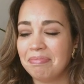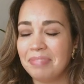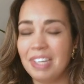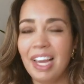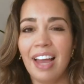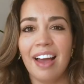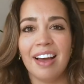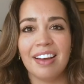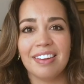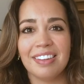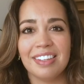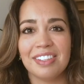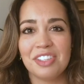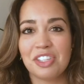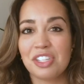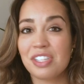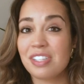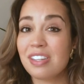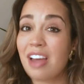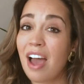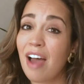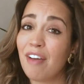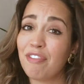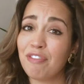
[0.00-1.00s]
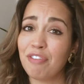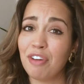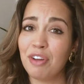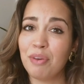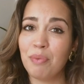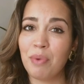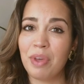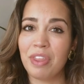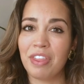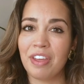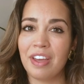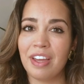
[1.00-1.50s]
yeah, and just to have
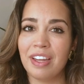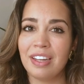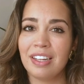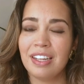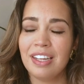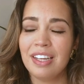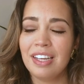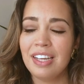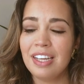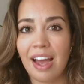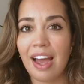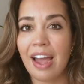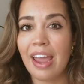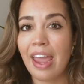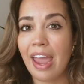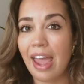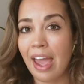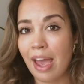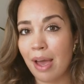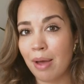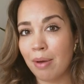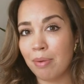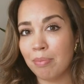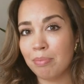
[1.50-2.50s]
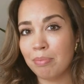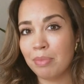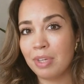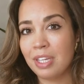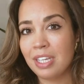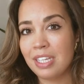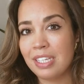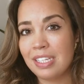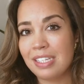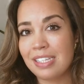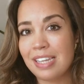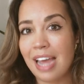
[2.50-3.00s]
fun with it. I
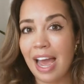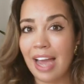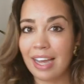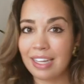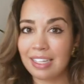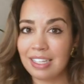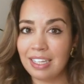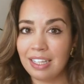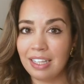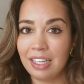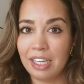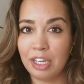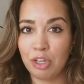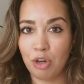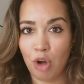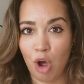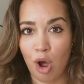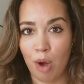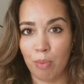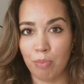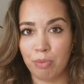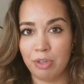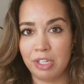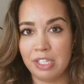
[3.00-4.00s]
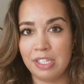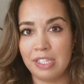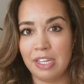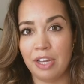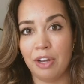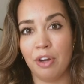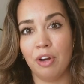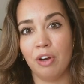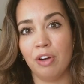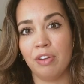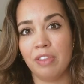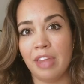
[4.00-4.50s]
am technically an opera
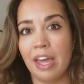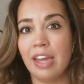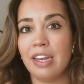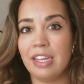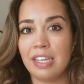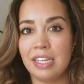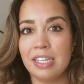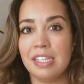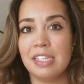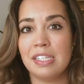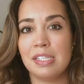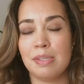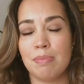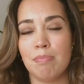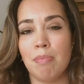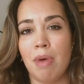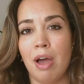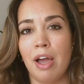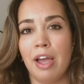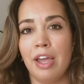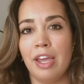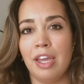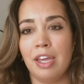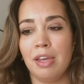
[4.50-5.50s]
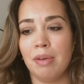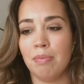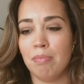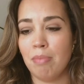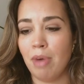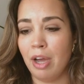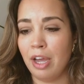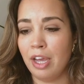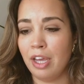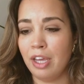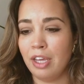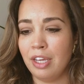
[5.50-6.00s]
singer. That is my,
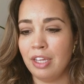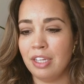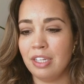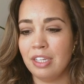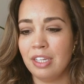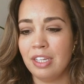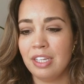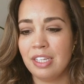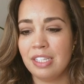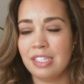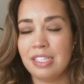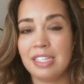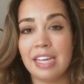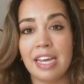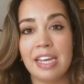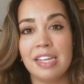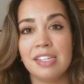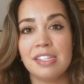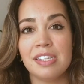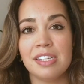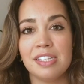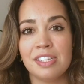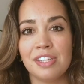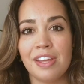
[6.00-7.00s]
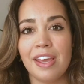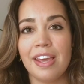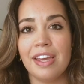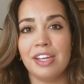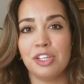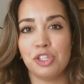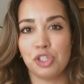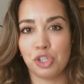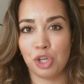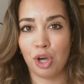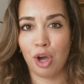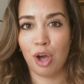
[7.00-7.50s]
my day-to-day
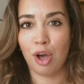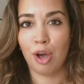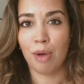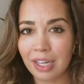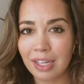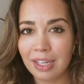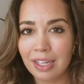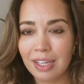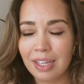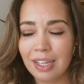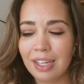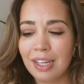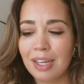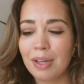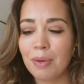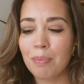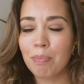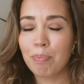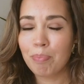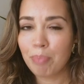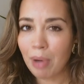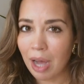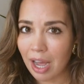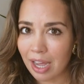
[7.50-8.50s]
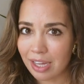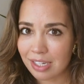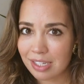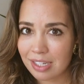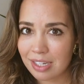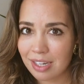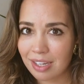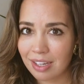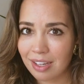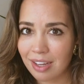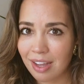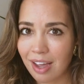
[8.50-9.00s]
-day job. But
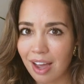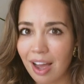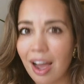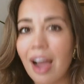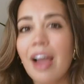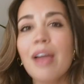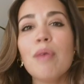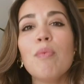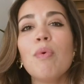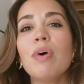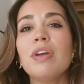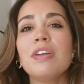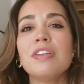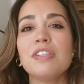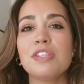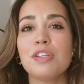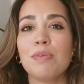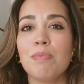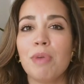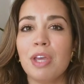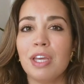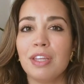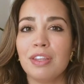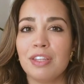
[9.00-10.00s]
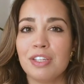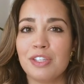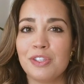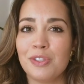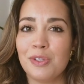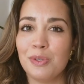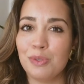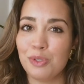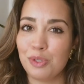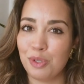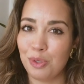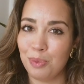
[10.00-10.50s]
I wanted to make this
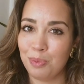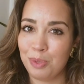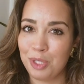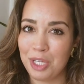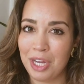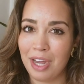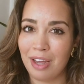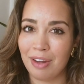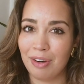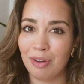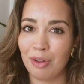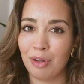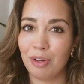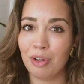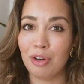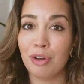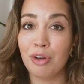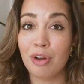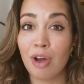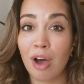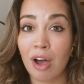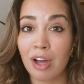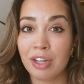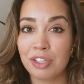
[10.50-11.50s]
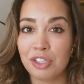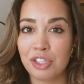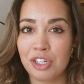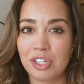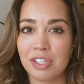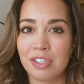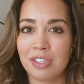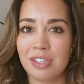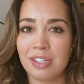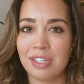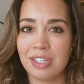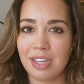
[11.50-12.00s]
YouTube channel not
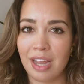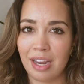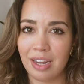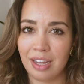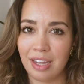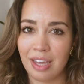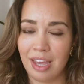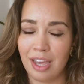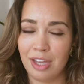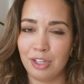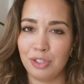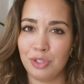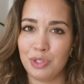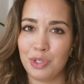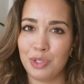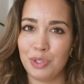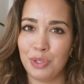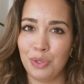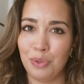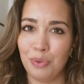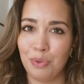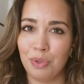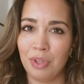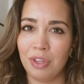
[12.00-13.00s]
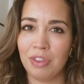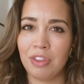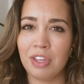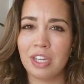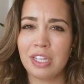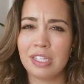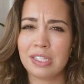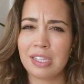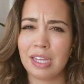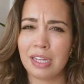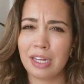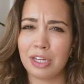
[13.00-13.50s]
just to dedicate to the
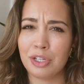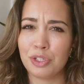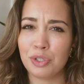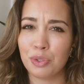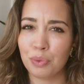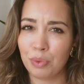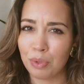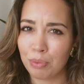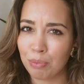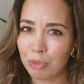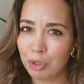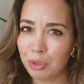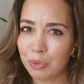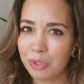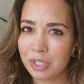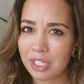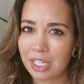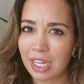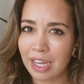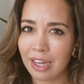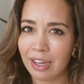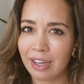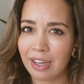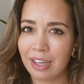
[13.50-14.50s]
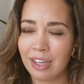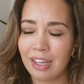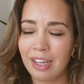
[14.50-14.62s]
things that I do in music,